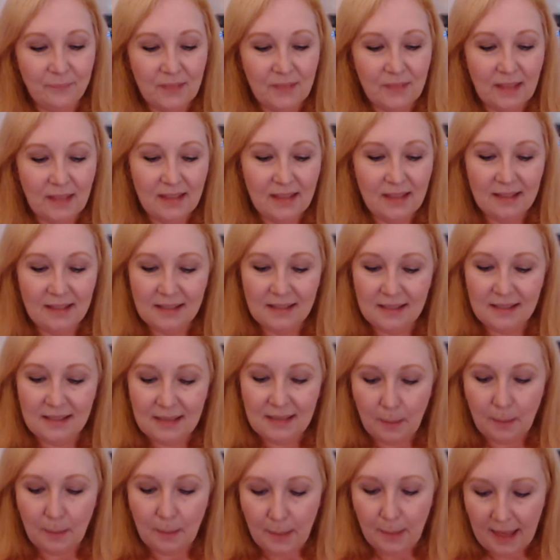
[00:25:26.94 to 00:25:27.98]
think this is a
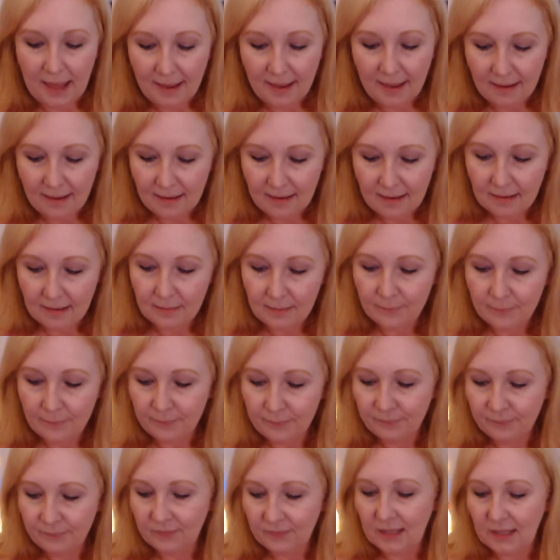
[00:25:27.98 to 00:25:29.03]
bag.
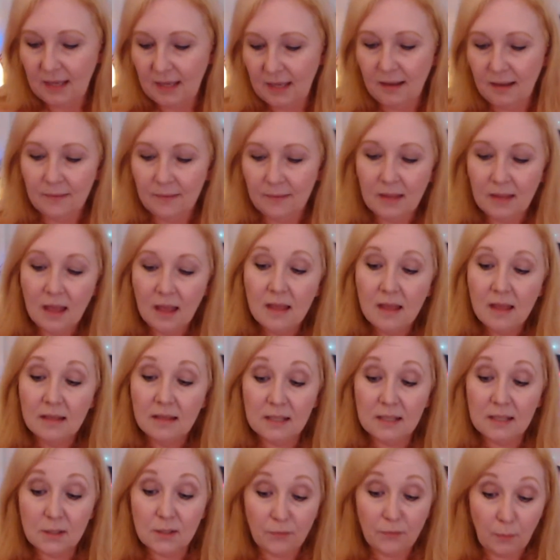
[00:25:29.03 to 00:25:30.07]
This
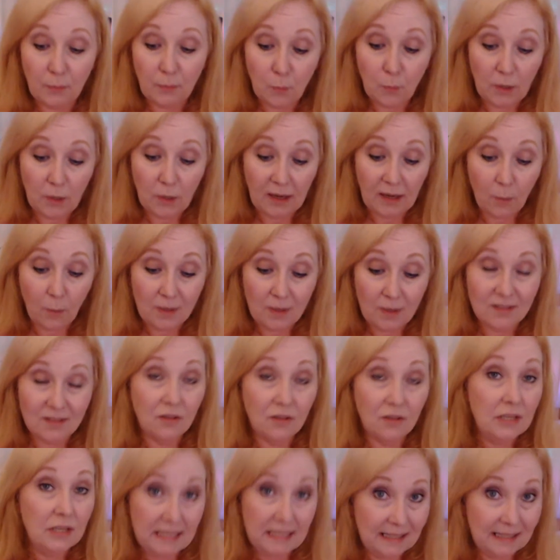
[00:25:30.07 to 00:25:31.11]
is from when I went to the
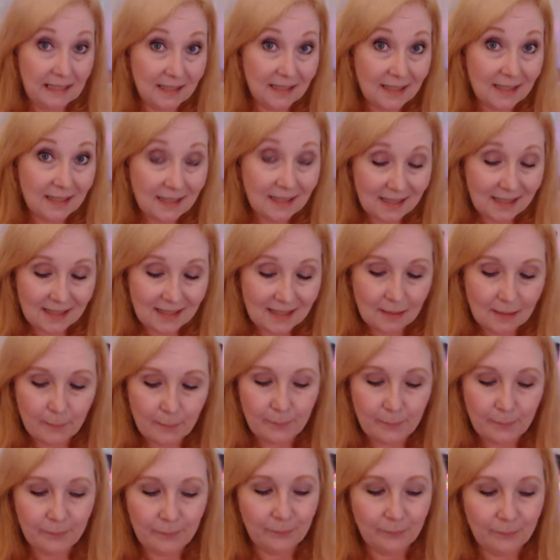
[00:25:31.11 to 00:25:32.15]
dentist
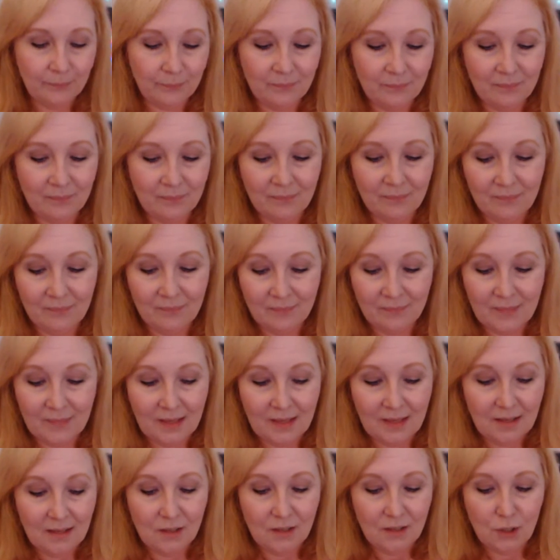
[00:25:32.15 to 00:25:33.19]

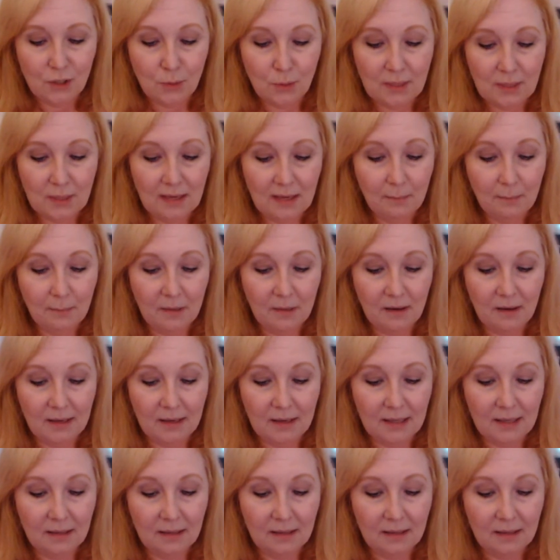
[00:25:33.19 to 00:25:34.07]
to get my